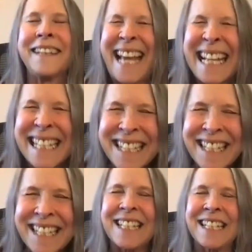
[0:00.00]
to
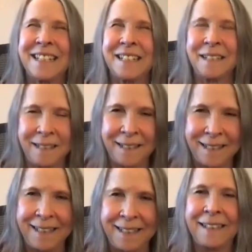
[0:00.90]
just
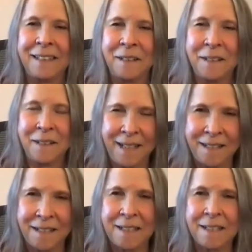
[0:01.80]
ah go in the
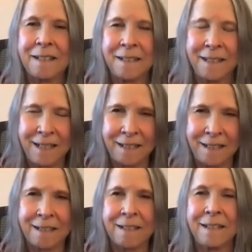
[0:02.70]
world and yeah
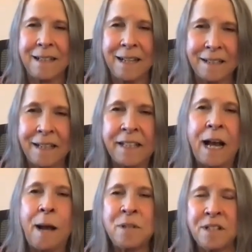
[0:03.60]
yeah then the
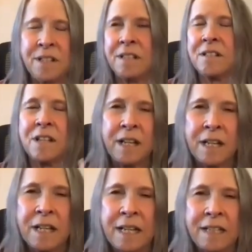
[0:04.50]
opposite is
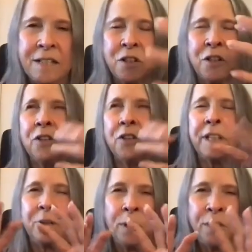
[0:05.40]

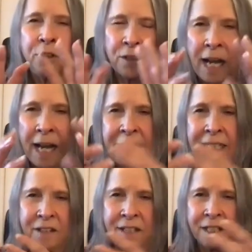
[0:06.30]
insecurity when you're
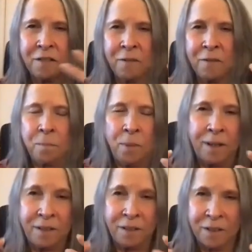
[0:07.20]
hiding things from your
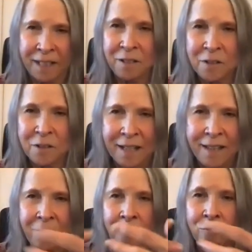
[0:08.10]
partner like you
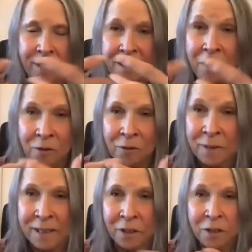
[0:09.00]
said they don't really know the
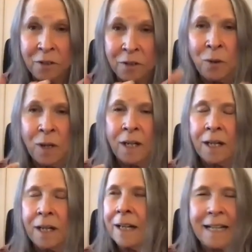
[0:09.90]
real you
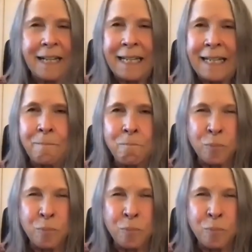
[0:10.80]
it